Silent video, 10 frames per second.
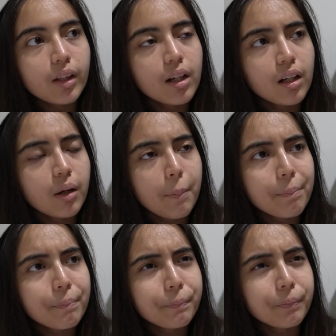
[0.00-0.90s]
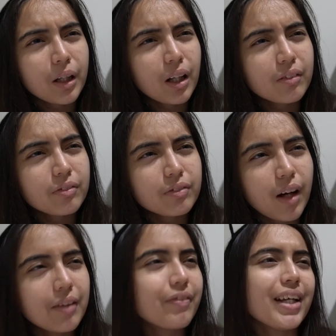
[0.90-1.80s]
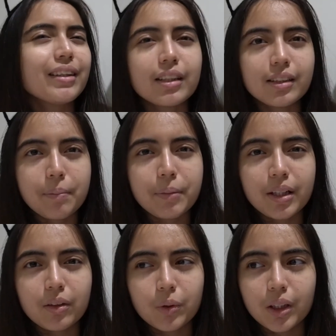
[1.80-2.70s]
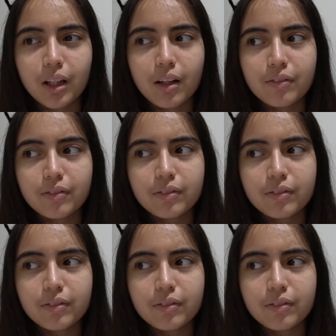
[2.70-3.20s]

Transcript: A lot of unfair things happening in the world. A lot of,